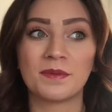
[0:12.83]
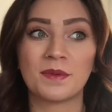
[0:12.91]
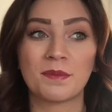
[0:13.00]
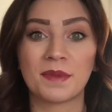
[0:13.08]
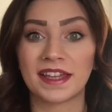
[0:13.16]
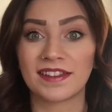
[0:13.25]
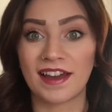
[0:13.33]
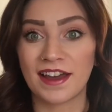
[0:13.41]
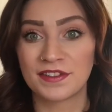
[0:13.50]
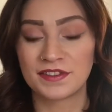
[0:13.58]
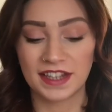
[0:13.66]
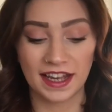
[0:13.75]
May
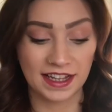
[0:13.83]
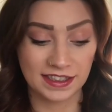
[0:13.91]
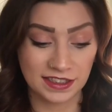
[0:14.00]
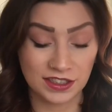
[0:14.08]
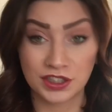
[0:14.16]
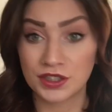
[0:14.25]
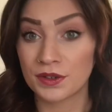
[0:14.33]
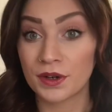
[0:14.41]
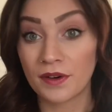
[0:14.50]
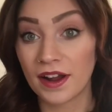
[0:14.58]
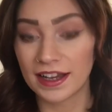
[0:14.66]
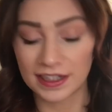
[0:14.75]
left and June
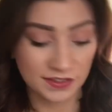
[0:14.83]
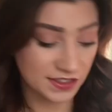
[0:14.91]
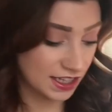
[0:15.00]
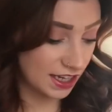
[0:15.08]
arrived.